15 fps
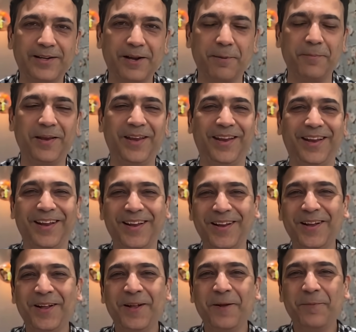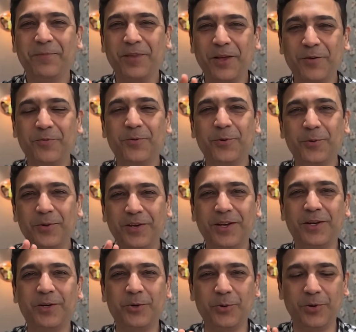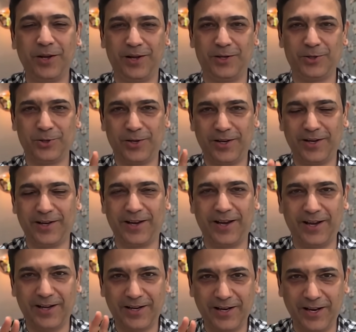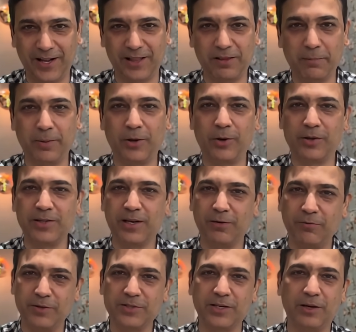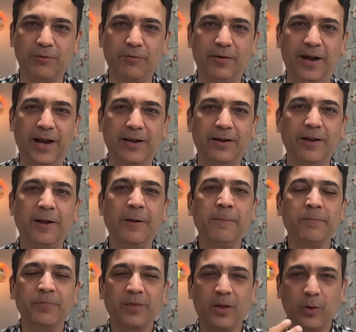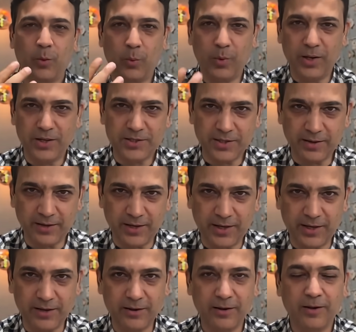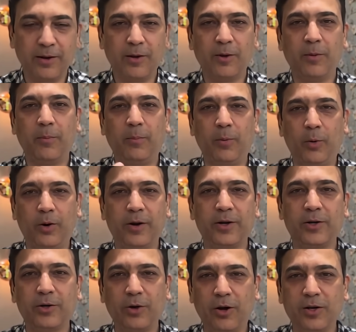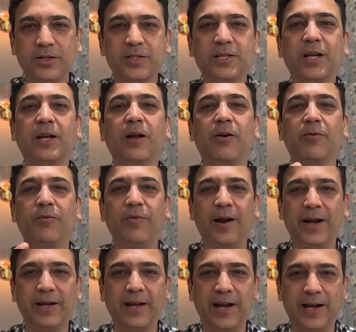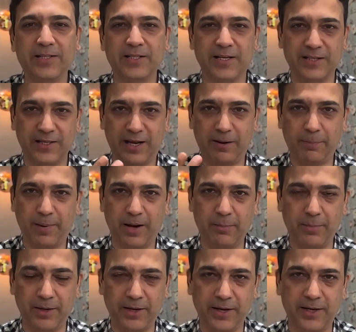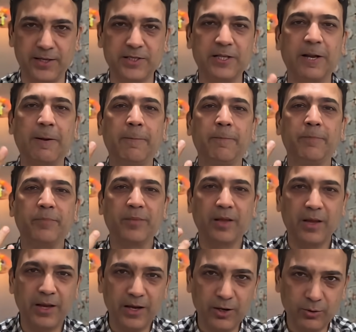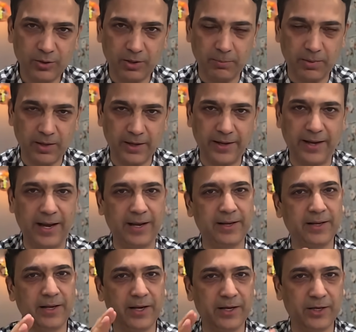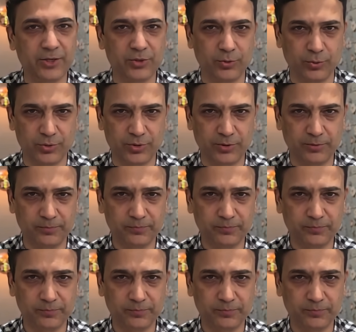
tummy if you need to enjoy great health, because that visceral fat will generate more toxic fatty acids like palmitates into the blood and create issues.